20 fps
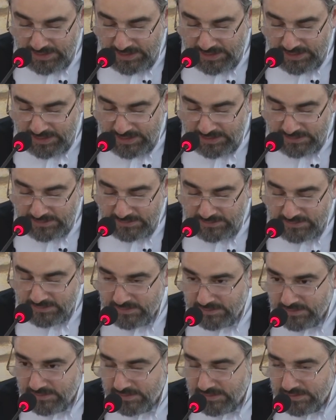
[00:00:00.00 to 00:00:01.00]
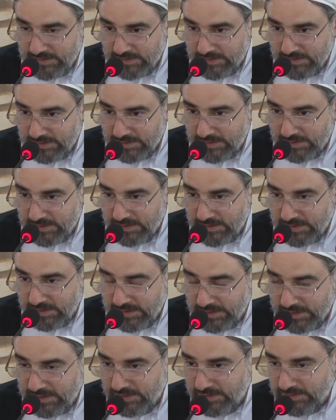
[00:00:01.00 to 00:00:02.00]
And
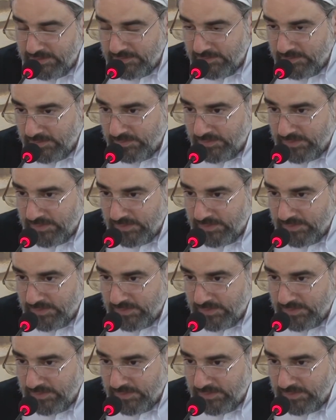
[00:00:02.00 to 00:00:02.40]
here,